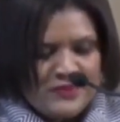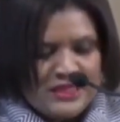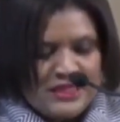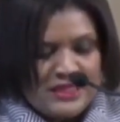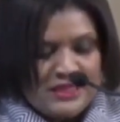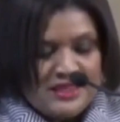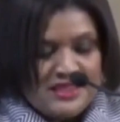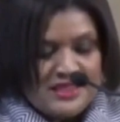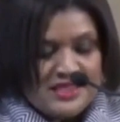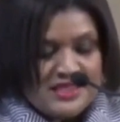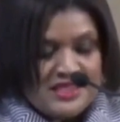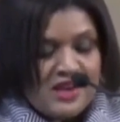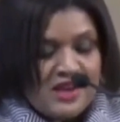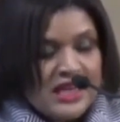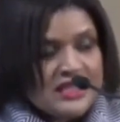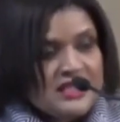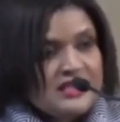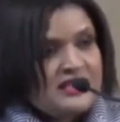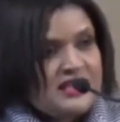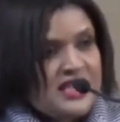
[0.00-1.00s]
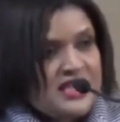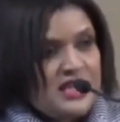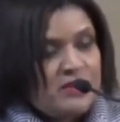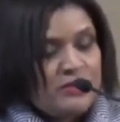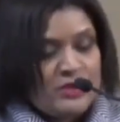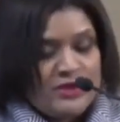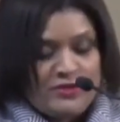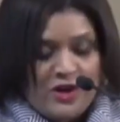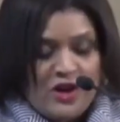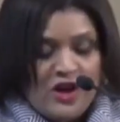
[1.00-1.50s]
This is not to say that
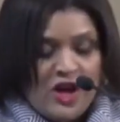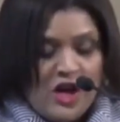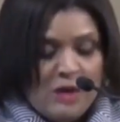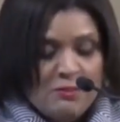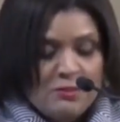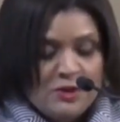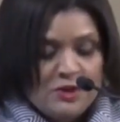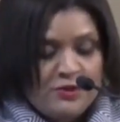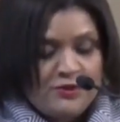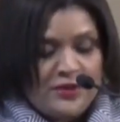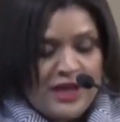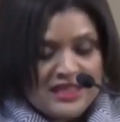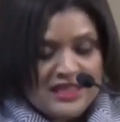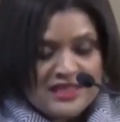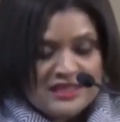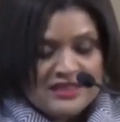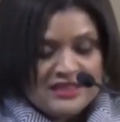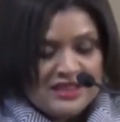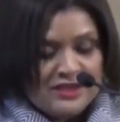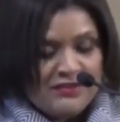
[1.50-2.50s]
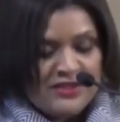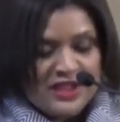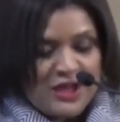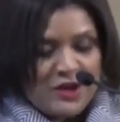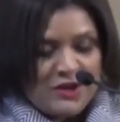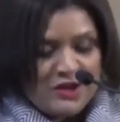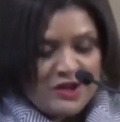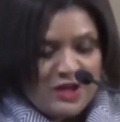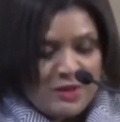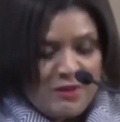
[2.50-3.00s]
we've all perfected living
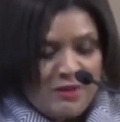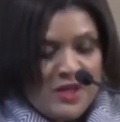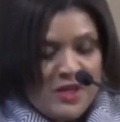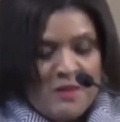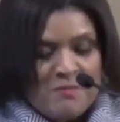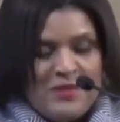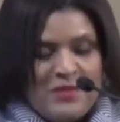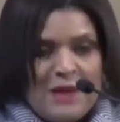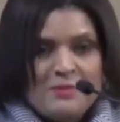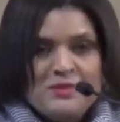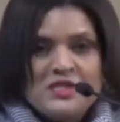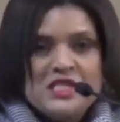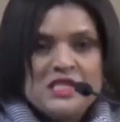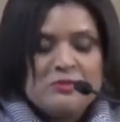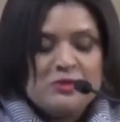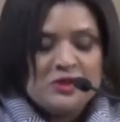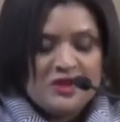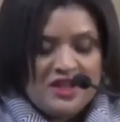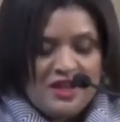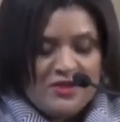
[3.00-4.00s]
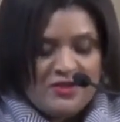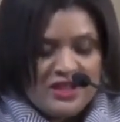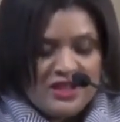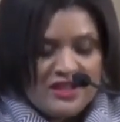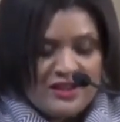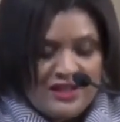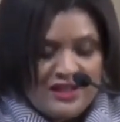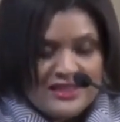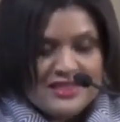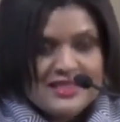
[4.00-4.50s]
out our baptismal covenant
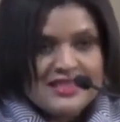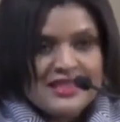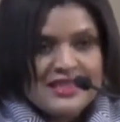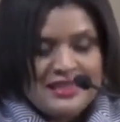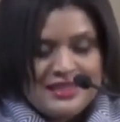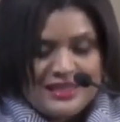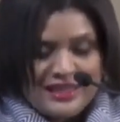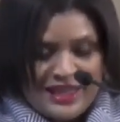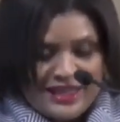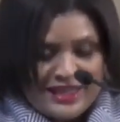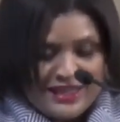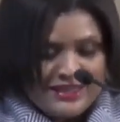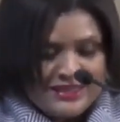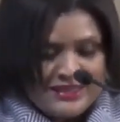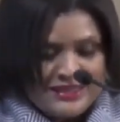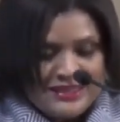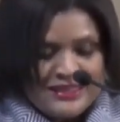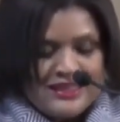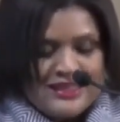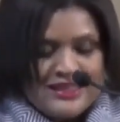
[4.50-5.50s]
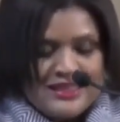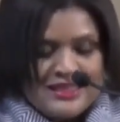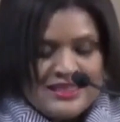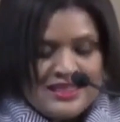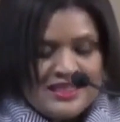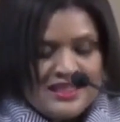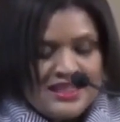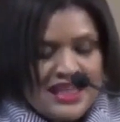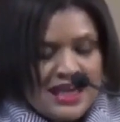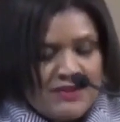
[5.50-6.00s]
on Sunday.
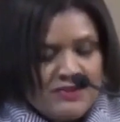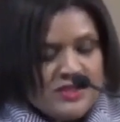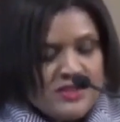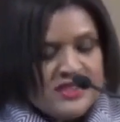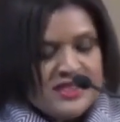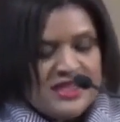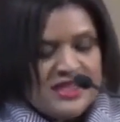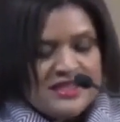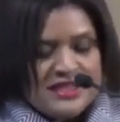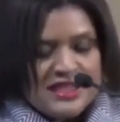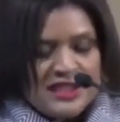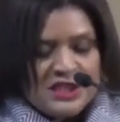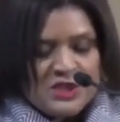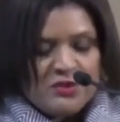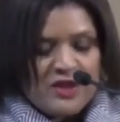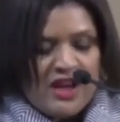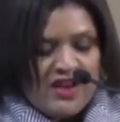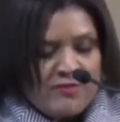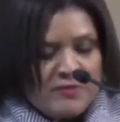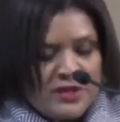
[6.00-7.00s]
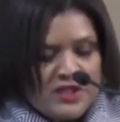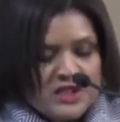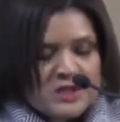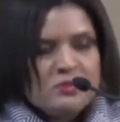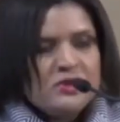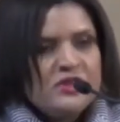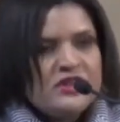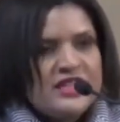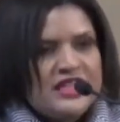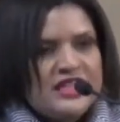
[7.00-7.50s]
Sunday after Sunday, 12 months
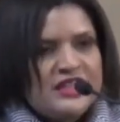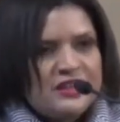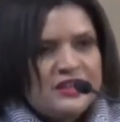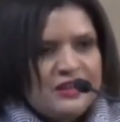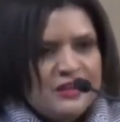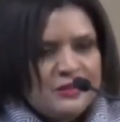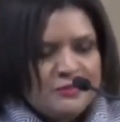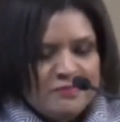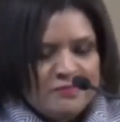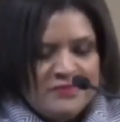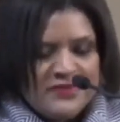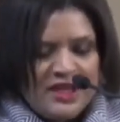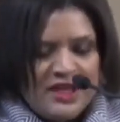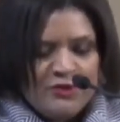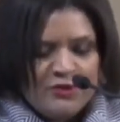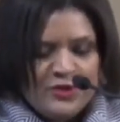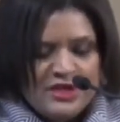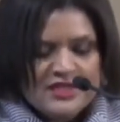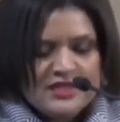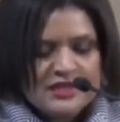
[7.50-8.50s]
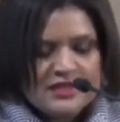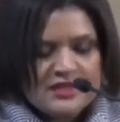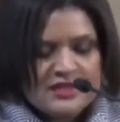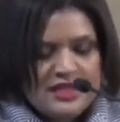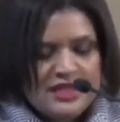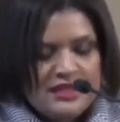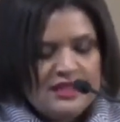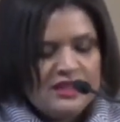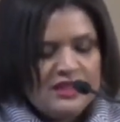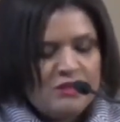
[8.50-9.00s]
per year, have we
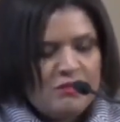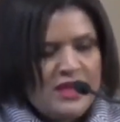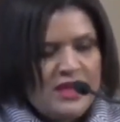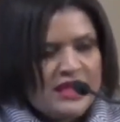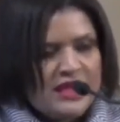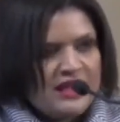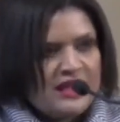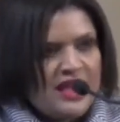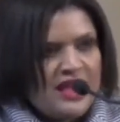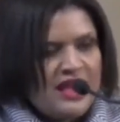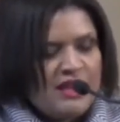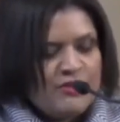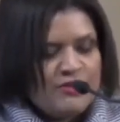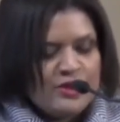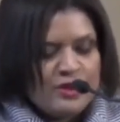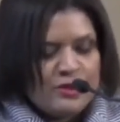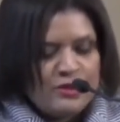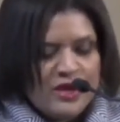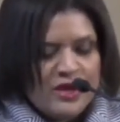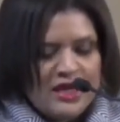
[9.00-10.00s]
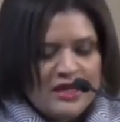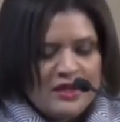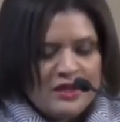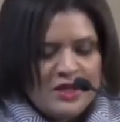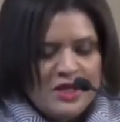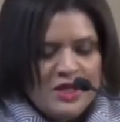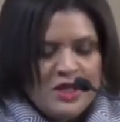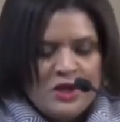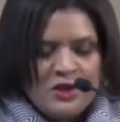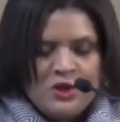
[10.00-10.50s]
succeeded in making everyone
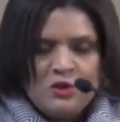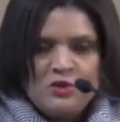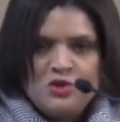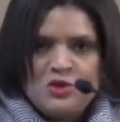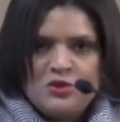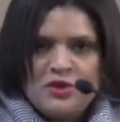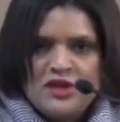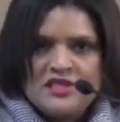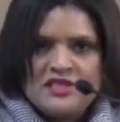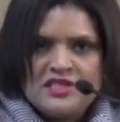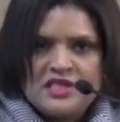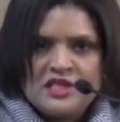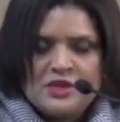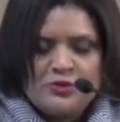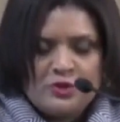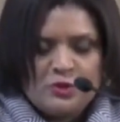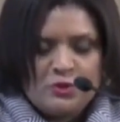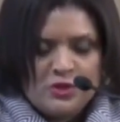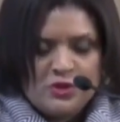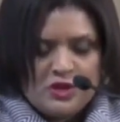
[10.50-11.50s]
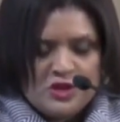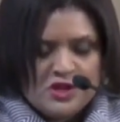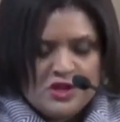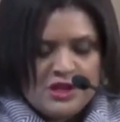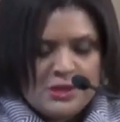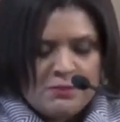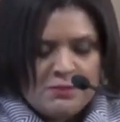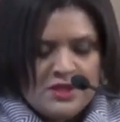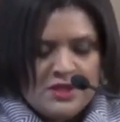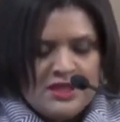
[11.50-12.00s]
who joins us for
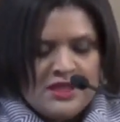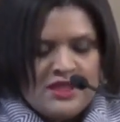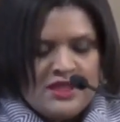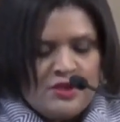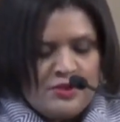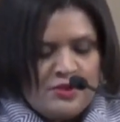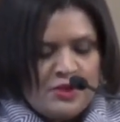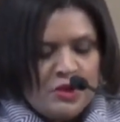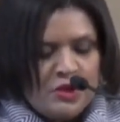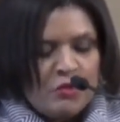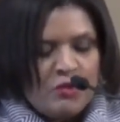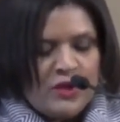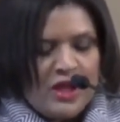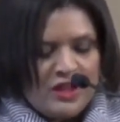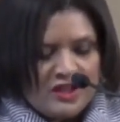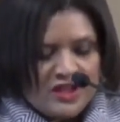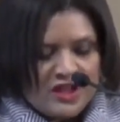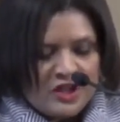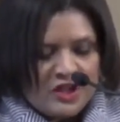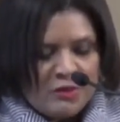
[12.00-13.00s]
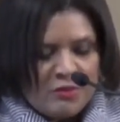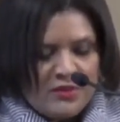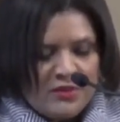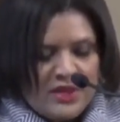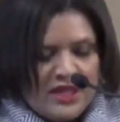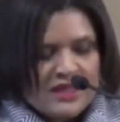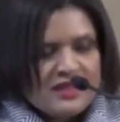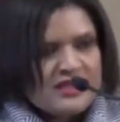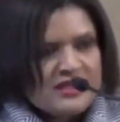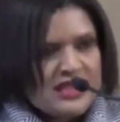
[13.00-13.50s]
worship feel welcome,
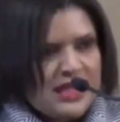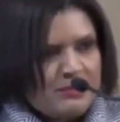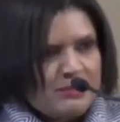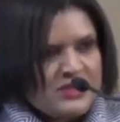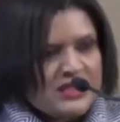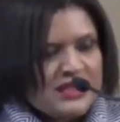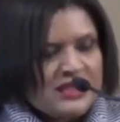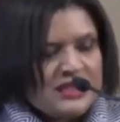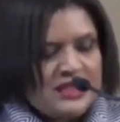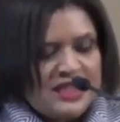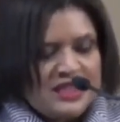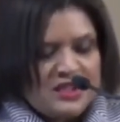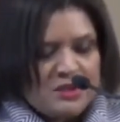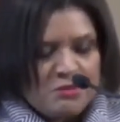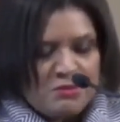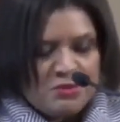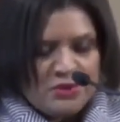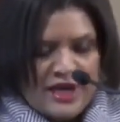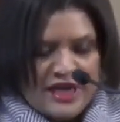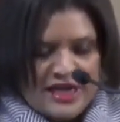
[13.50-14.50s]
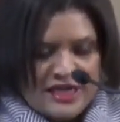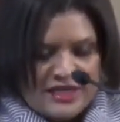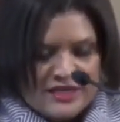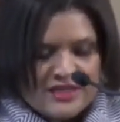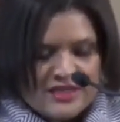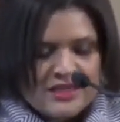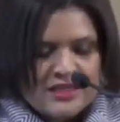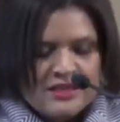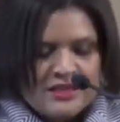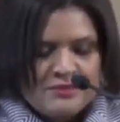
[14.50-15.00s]
accepted, and
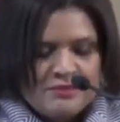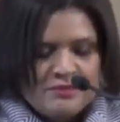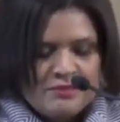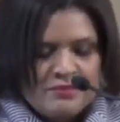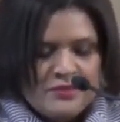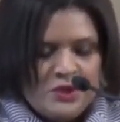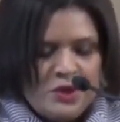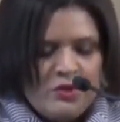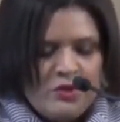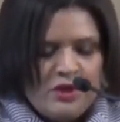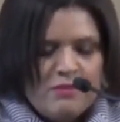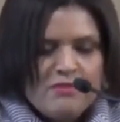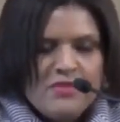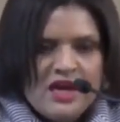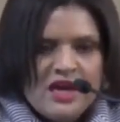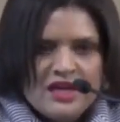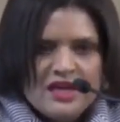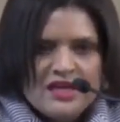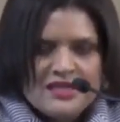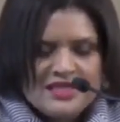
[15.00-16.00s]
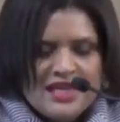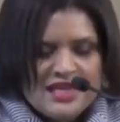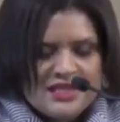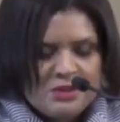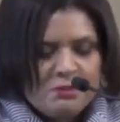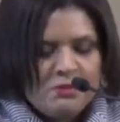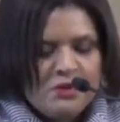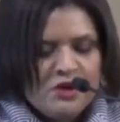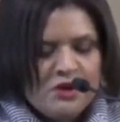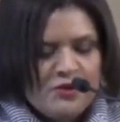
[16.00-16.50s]
embraced? Who among us has a
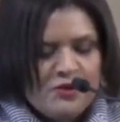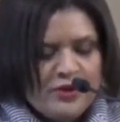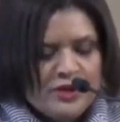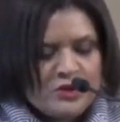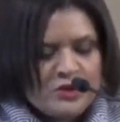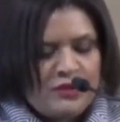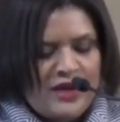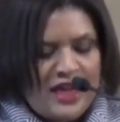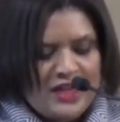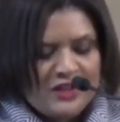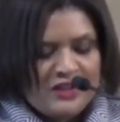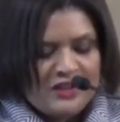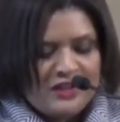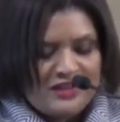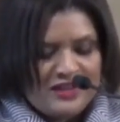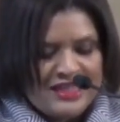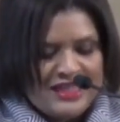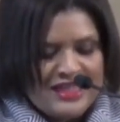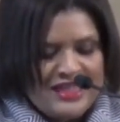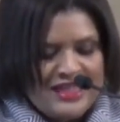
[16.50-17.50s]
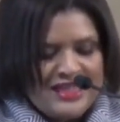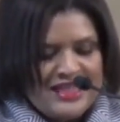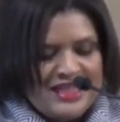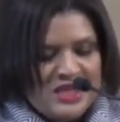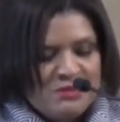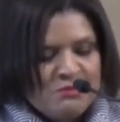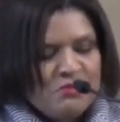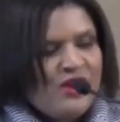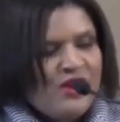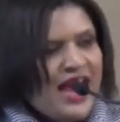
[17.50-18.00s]
perfect record
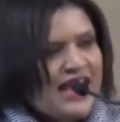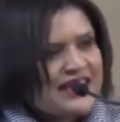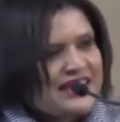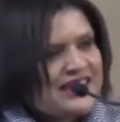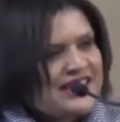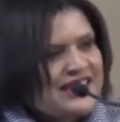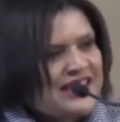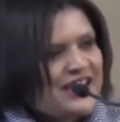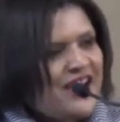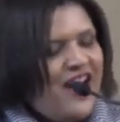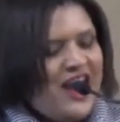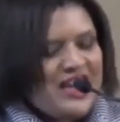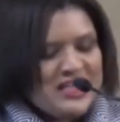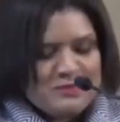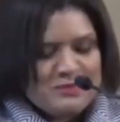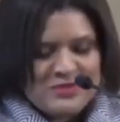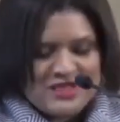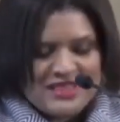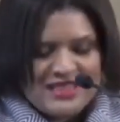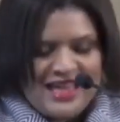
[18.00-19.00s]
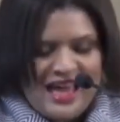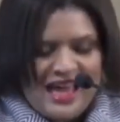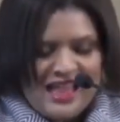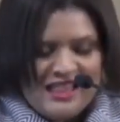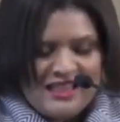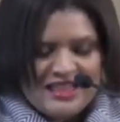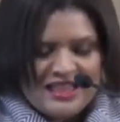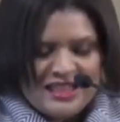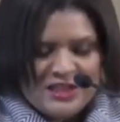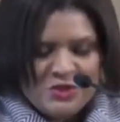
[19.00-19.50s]
in practicing
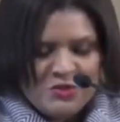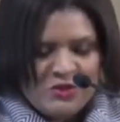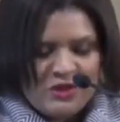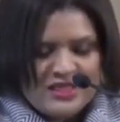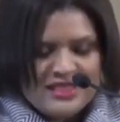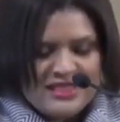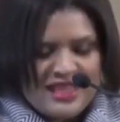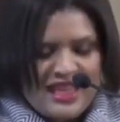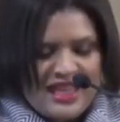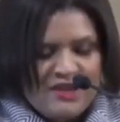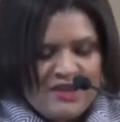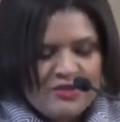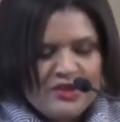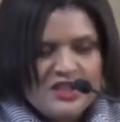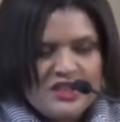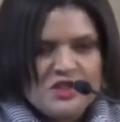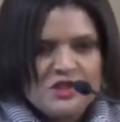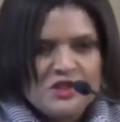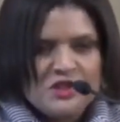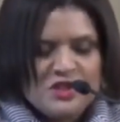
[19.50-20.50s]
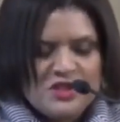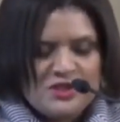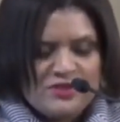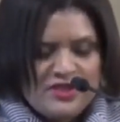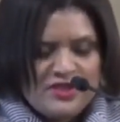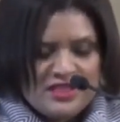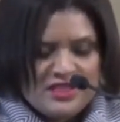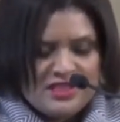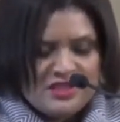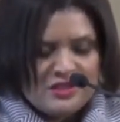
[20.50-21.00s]
hospitality towards every church
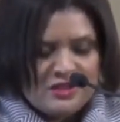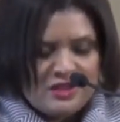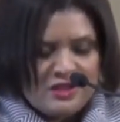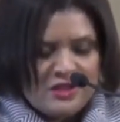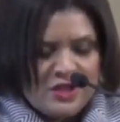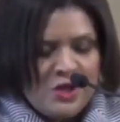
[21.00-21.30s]
visitor,